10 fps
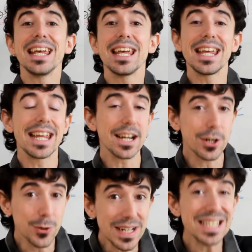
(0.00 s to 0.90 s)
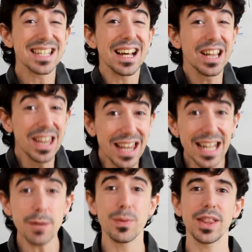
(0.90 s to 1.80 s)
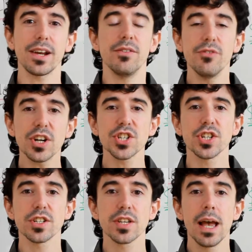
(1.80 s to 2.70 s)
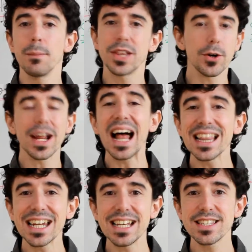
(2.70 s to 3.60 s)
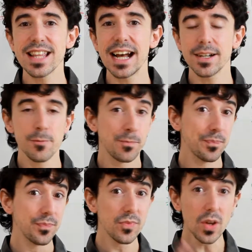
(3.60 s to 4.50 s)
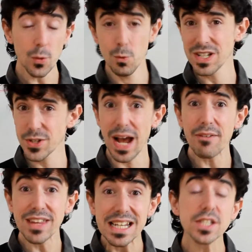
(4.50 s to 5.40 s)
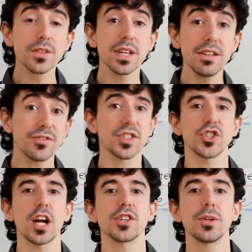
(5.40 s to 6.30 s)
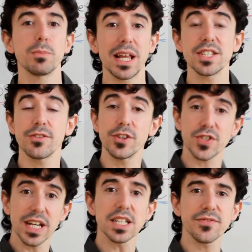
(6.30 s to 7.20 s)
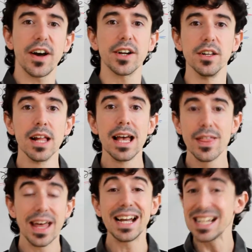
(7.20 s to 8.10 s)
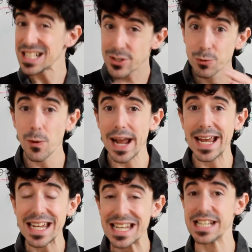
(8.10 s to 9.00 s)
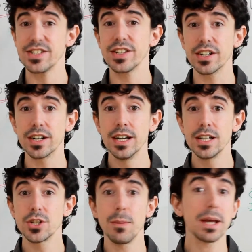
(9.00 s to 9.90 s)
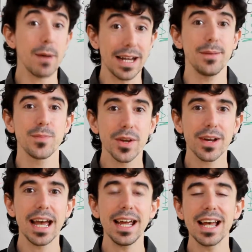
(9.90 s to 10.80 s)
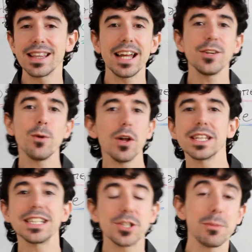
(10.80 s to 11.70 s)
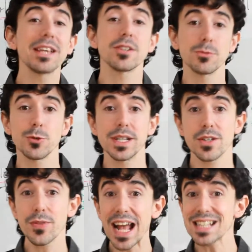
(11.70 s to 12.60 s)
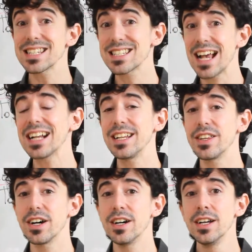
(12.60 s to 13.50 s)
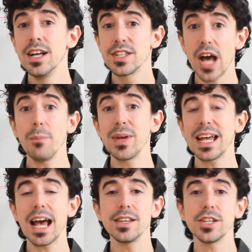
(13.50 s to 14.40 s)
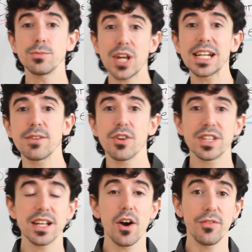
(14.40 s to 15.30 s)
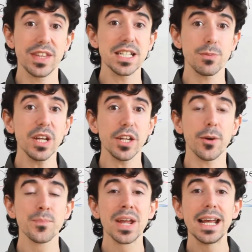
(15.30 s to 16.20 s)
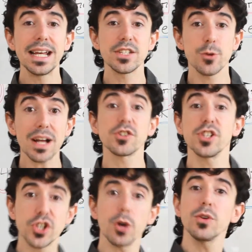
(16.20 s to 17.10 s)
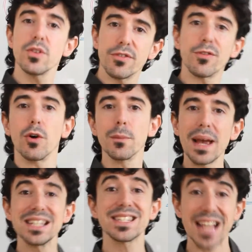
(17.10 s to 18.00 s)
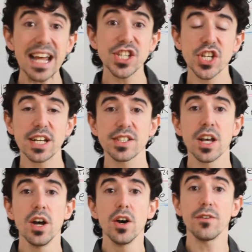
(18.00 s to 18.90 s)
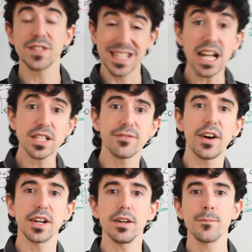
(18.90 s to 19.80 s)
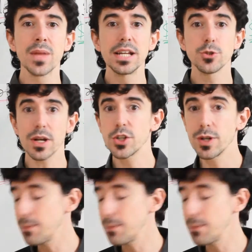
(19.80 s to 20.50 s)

increase a little bit the conversions, but the reality is that once you have the infrastructure in place of your sales funnel, then it's way easier to make money, okay? And then you only need to make some tweaks. So that's exactly the topic, and the objective of this video is to actually show you the 4 main stages of a sales funnel to actually